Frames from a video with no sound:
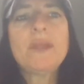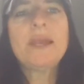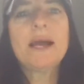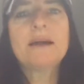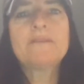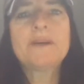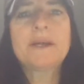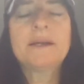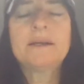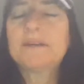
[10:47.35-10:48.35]
have
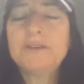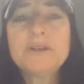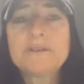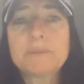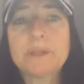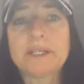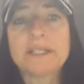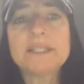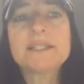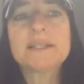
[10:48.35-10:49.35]
a few different
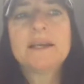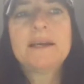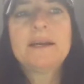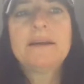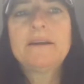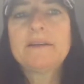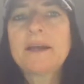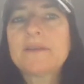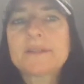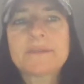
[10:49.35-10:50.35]
parties,
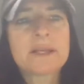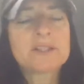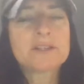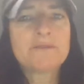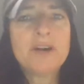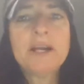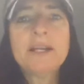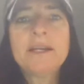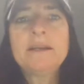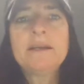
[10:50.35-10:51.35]
have something else on
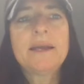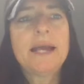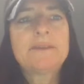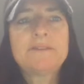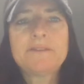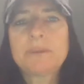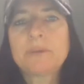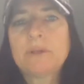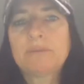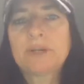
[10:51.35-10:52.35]
Friday, have a
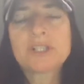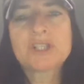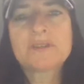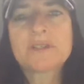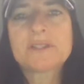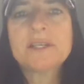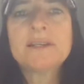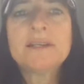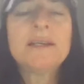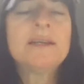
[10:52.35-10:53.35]
farewell brunch on the
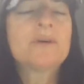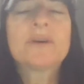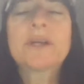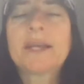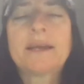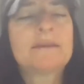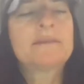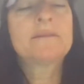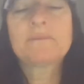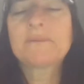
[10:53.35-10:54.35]
Sunday, or
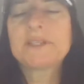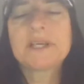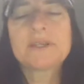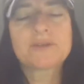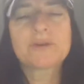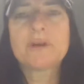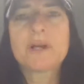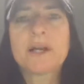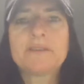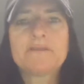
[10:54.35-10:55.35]
again, the days are all
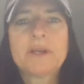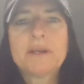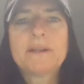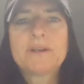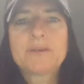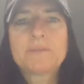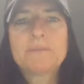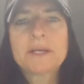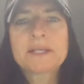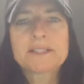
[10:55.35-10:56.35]
kind of
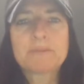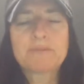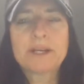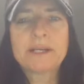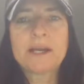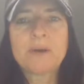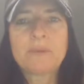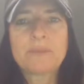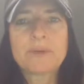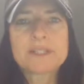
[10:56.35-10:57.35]
mixed up right now
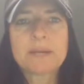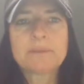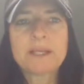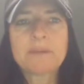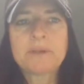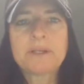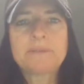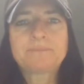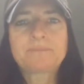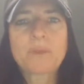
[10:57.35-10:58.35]
with what's happening,
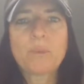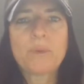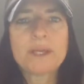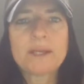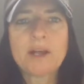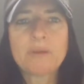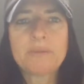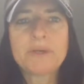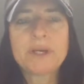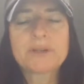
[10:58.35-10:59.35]
but we can help
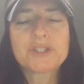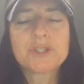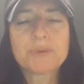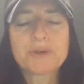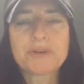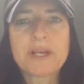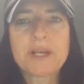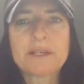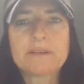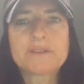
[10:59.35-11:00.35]
you get super
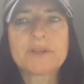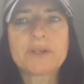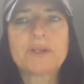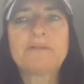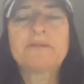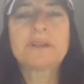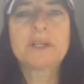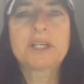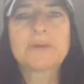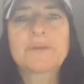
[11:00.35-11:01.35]
creative so that you don't feel
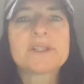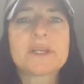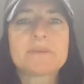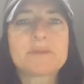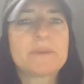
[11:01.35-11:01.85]
like you're in the same